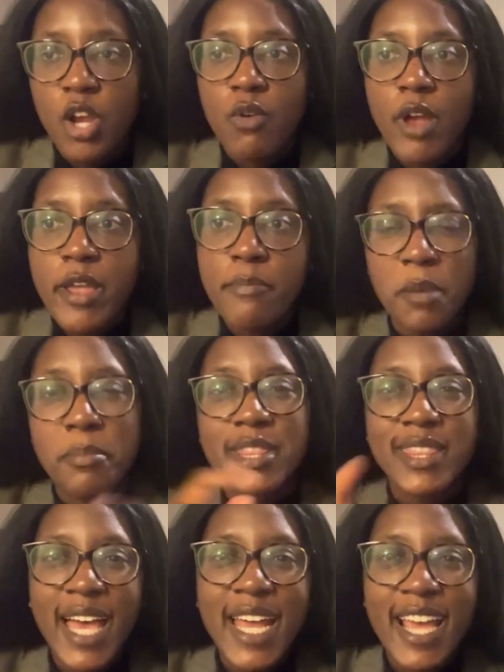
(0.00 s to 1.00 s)
right? But
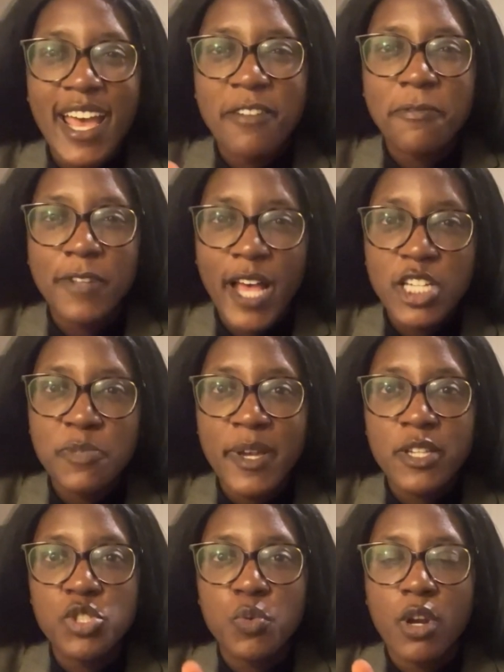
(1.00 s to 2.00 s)
then I had
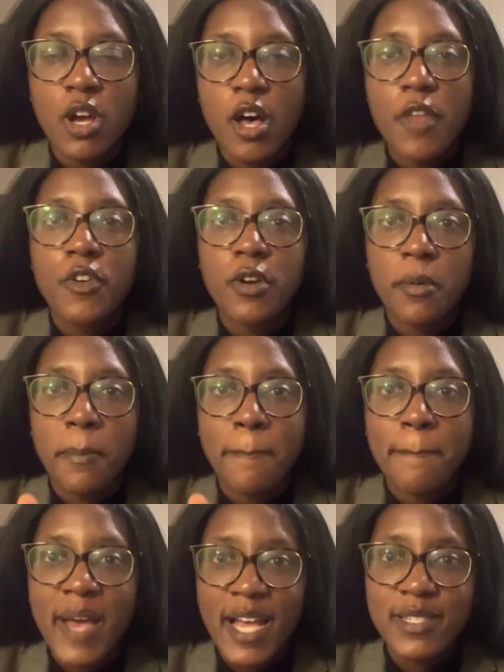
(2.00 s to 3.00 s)
flashbacks to our other
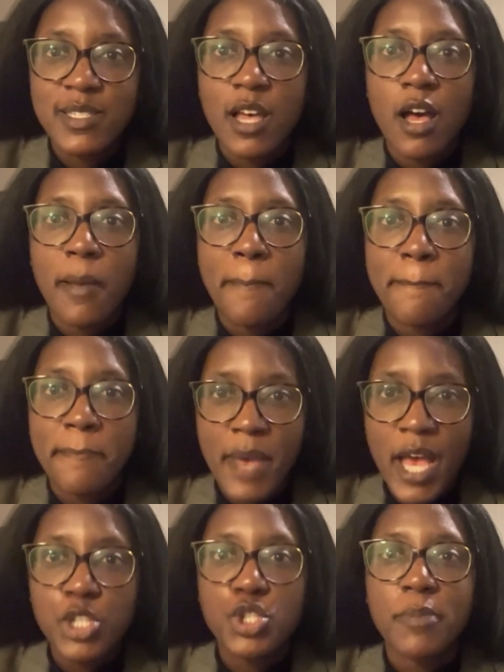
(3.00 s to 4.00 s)
mascot
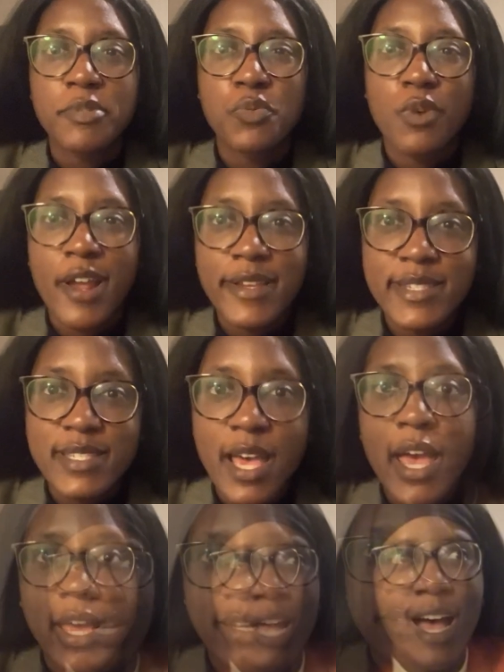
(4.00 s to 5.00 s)
matchups where I
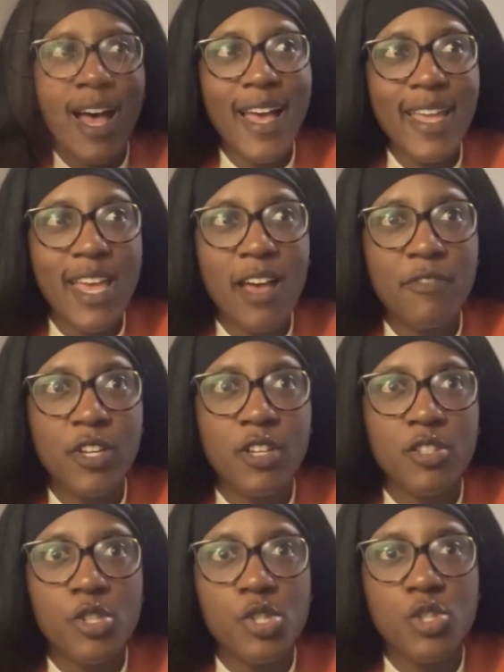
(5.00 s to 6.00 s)
said, but I have a
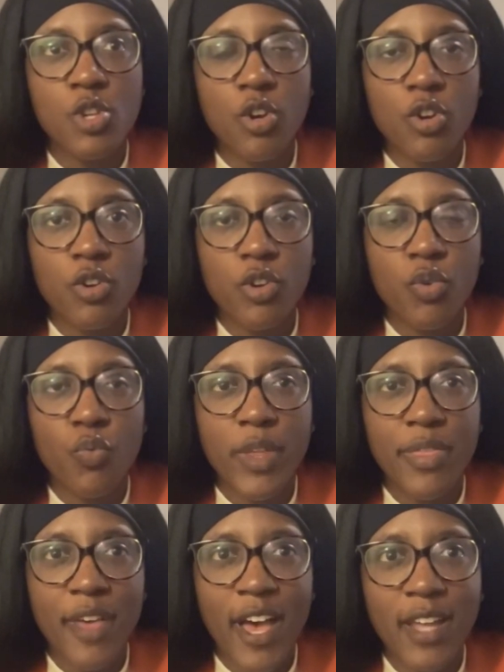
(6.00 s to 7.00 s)
concern
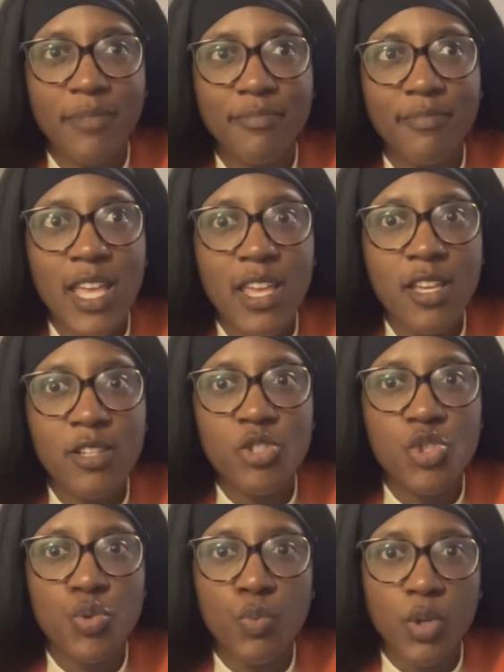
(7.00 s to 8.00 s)
with that. Is
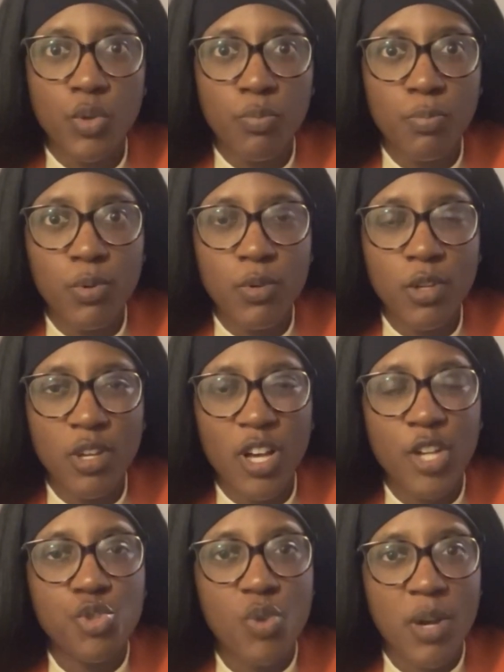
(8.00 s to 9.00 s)
Swoop
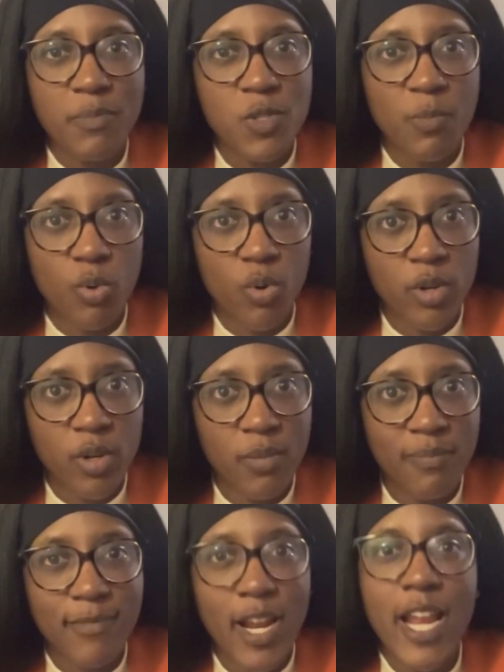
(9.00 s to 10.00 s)
a Trump supporter,
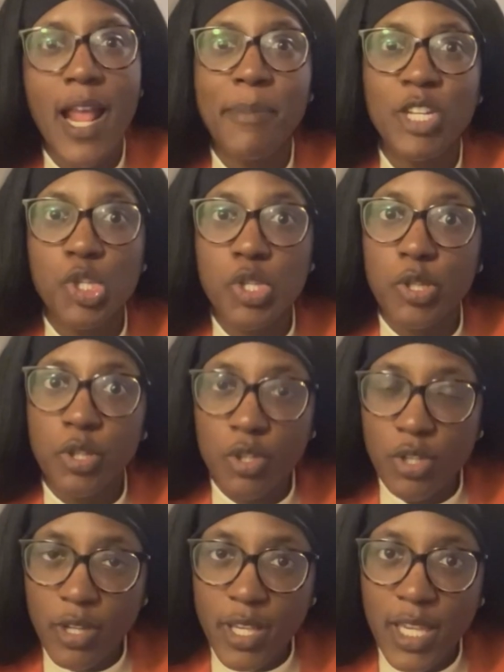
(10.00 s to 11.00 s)
right? I mean, just
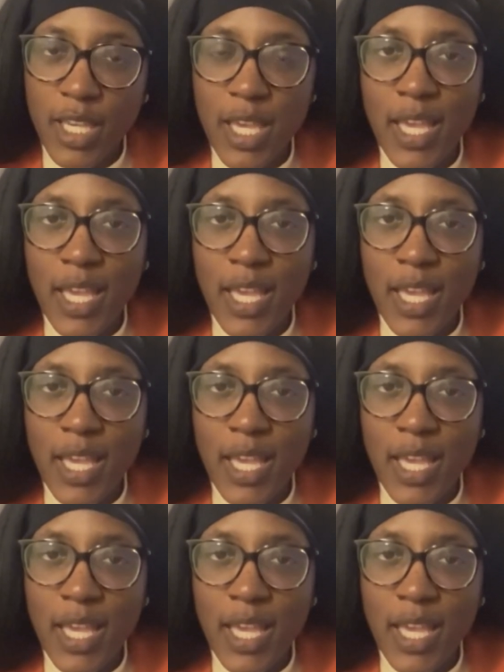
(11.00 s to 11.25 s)
look